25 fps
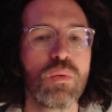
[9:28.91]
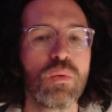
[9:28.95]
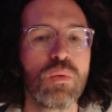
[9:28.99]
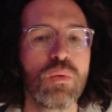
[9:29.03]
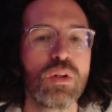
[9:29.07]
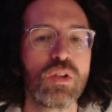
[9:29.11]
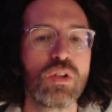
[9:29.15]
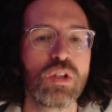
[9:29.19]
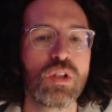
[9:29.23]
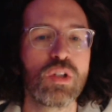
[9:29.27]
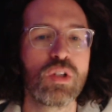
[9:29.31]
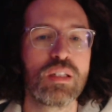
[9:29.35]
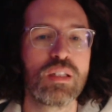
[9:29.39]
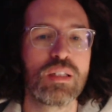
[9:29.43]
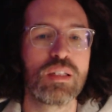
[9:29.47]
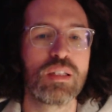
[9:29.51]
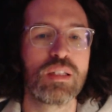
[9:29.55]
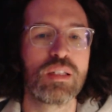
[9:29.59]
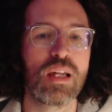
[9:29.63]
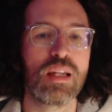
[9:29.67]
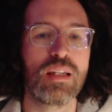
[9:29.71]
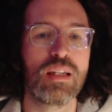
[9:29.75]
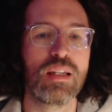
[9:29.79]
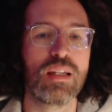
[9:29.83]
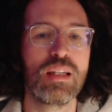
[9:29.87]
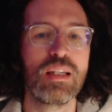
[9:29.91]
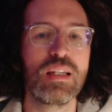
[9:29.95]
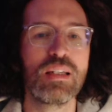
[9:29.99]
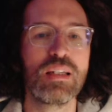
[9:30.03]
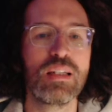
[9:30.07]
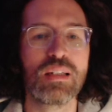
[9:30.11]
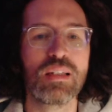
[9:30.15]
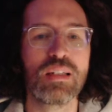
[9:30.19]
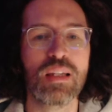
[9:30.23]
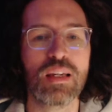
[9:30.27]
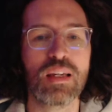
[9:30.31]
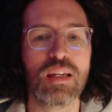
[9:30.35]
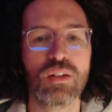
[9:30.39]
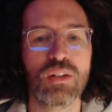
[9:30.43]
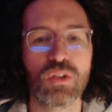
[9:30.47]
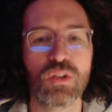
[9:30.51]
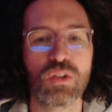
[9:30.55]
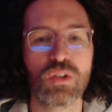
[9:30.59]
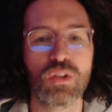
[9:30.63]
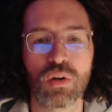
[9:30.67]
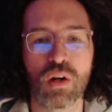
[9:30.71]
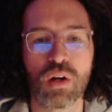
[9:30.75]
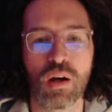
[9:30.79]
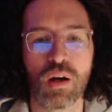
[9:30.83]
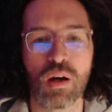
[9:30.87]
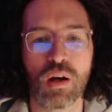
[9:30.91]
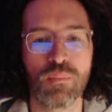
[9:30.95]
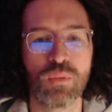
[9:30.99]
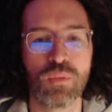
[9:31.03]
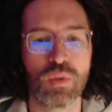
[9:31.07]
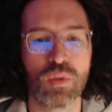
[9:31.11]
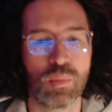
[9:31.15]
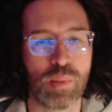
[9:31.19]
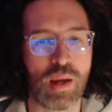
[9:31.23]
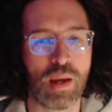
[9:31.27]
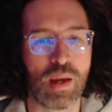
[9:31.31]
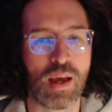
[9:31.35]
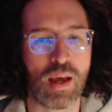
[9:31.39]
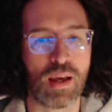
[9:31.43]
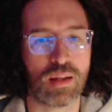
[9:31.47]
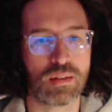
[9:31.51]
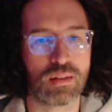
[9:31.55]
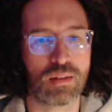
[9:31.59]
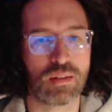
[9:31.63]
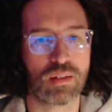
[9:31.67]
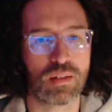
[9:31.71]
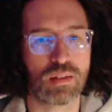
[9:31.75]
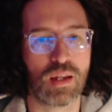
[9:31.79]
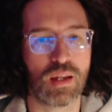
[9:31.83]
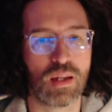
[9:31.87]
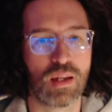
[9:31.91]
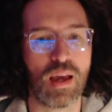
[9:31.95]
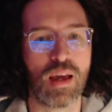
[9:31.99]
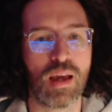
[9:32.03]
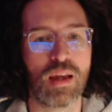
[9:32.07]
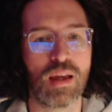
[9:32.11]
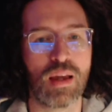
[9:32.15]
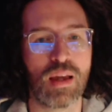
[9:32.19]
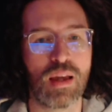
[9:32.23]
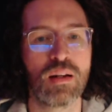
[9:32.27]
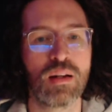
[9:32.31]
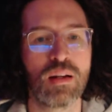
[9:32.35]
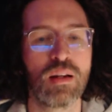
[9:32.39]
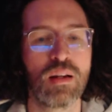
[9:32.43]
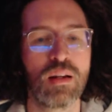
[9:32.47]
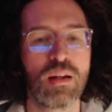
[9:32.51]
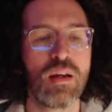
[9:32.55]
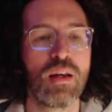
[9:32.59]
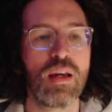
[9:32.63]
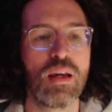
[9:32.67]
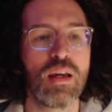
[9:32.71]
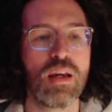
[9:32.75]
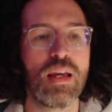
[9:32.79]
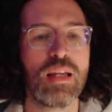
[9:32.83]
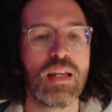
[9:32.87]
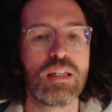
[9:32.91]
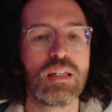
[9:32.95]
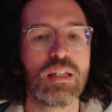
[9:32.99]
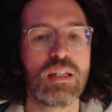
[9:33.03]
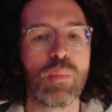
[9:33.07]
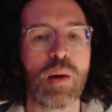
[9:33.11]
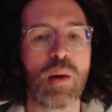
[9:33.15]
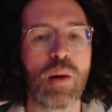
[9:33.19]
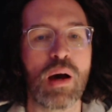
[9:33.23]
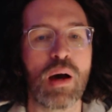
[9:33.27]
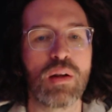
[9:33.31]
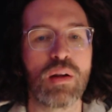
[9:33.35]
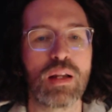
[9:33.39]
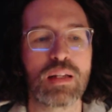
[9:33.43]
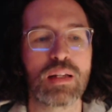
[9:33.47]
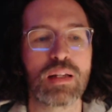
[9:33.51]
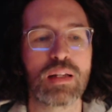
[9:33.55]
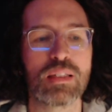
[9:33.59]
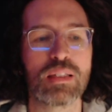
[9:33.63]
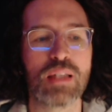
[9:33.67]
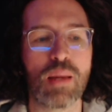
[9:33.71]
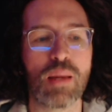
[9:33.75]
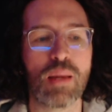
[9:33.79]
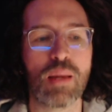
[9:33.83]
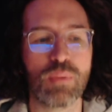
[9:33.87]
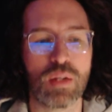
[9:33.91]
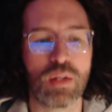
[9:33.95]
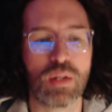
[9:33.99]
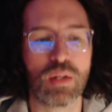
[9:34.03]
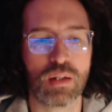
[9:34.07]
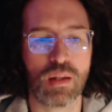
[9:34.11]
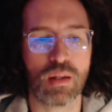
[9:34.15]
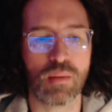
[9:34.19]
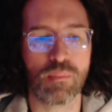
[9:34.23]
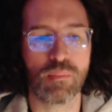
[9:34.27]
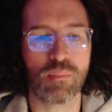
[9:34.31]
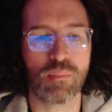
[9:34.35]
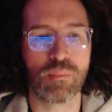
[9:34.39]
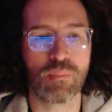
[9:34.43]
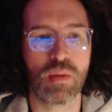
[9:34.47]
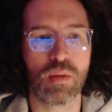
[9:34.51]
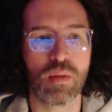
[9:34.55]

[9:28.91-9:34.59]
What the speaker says: which is that these things shall come to pass, and it's about accepting them.